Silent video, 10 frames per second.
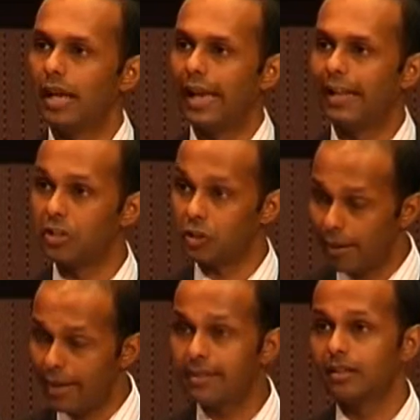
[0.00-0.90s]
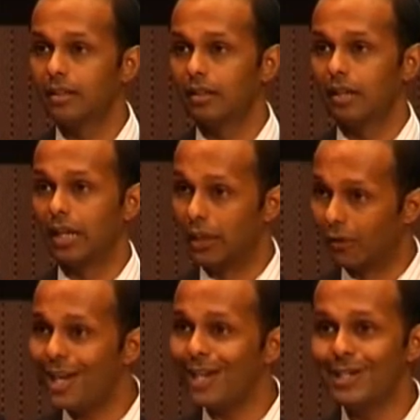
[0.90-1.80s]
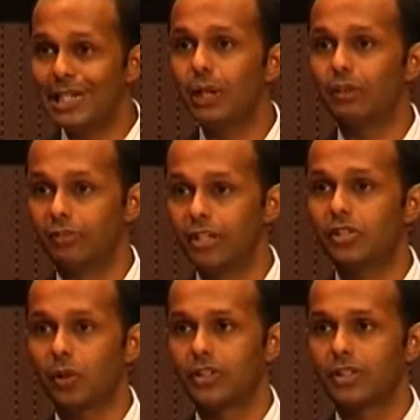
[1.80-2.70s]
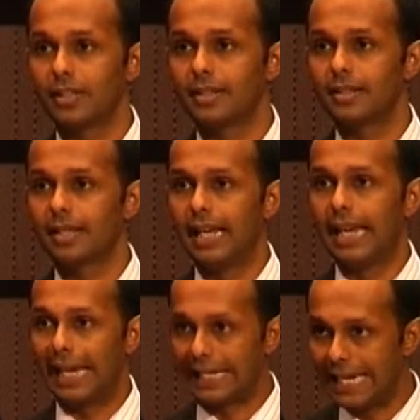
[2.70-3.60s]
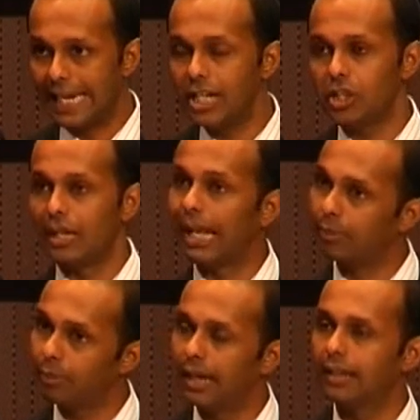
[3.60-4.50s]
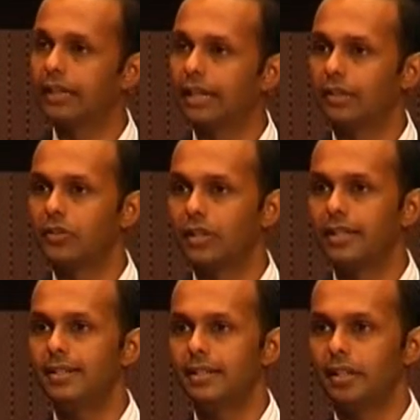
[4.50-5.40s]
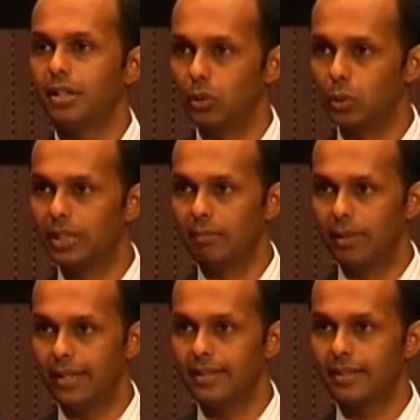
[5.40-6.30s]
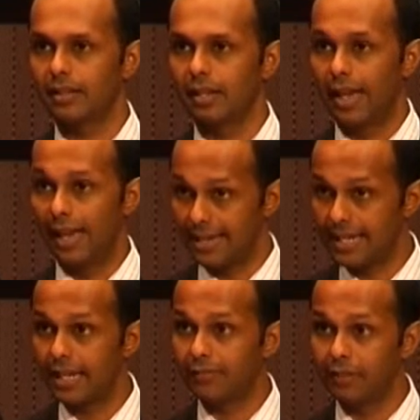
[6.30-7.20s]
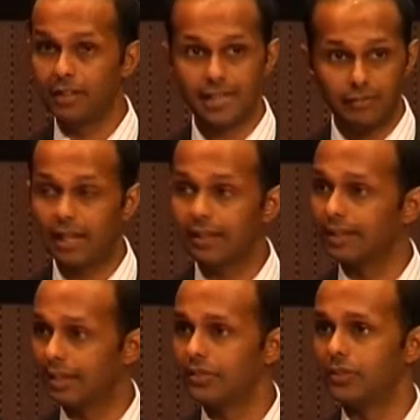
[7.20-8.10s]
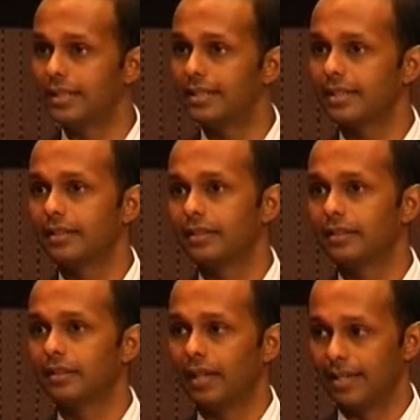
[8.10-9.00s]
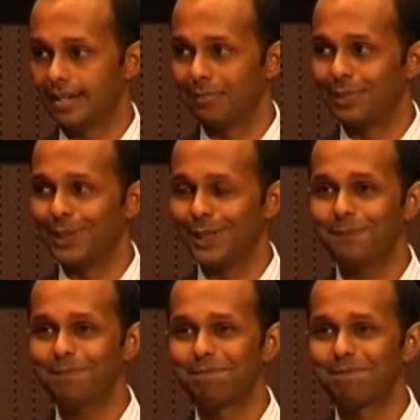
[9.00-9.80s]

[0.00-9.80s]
and spent a great deal of resources engaged in helping other countries do their best, as have several other countries assembled here,